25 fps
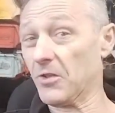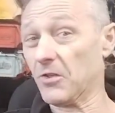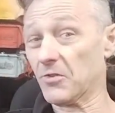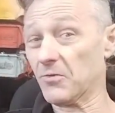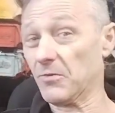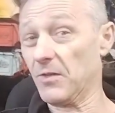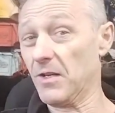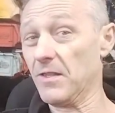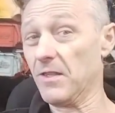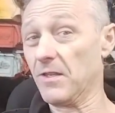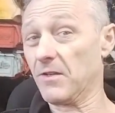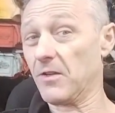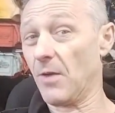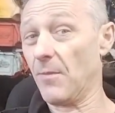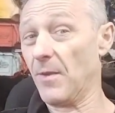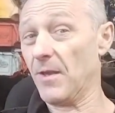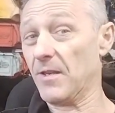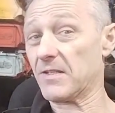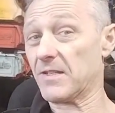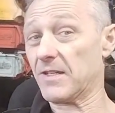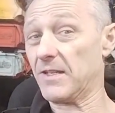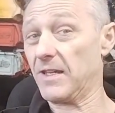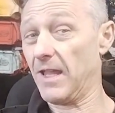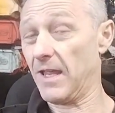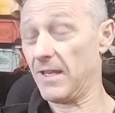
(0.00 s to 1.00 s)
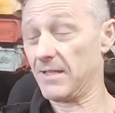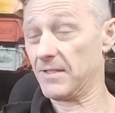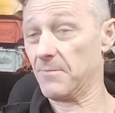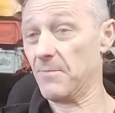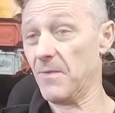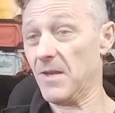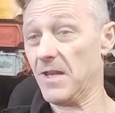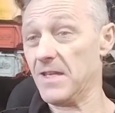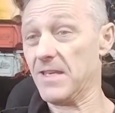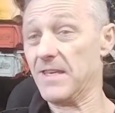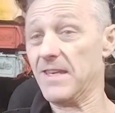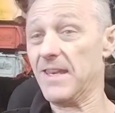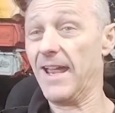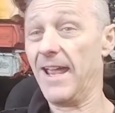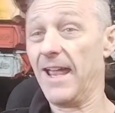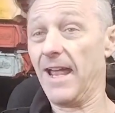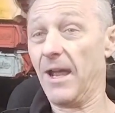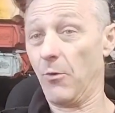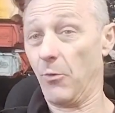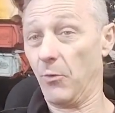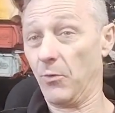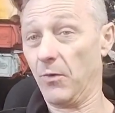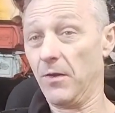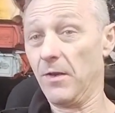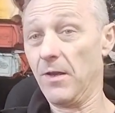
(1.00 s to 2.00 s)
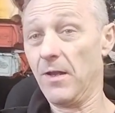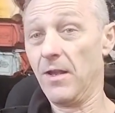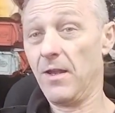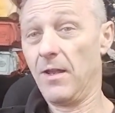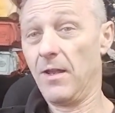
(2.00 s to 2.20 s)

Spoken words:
because reading the comments gets me down.